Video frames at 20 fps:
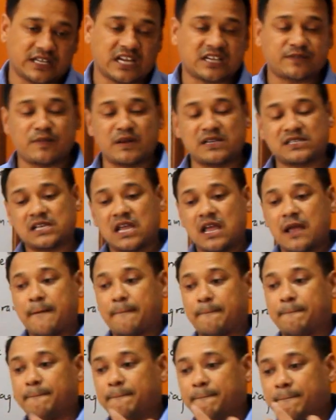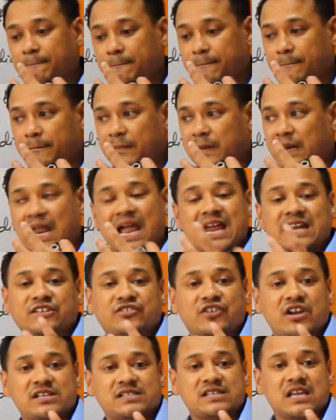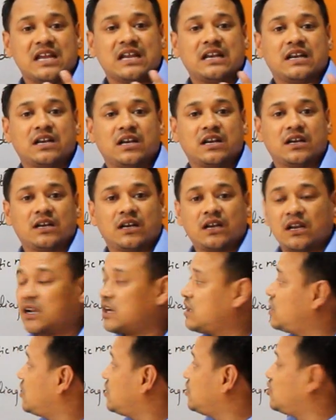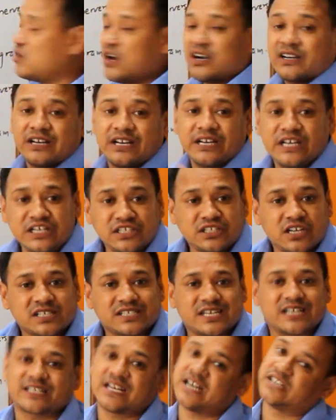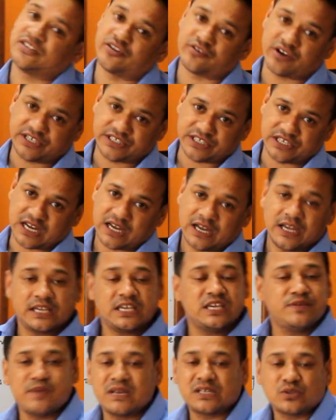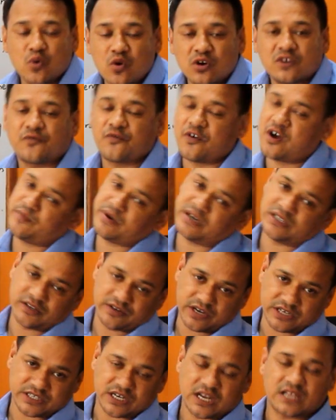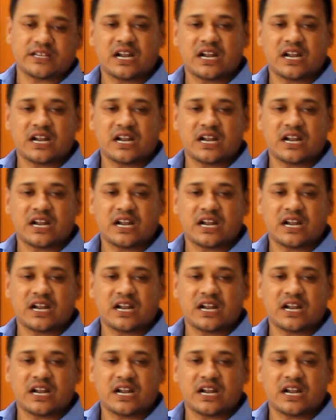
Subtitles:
That means light rays do not intersect at the retina. Image won't form at the retina.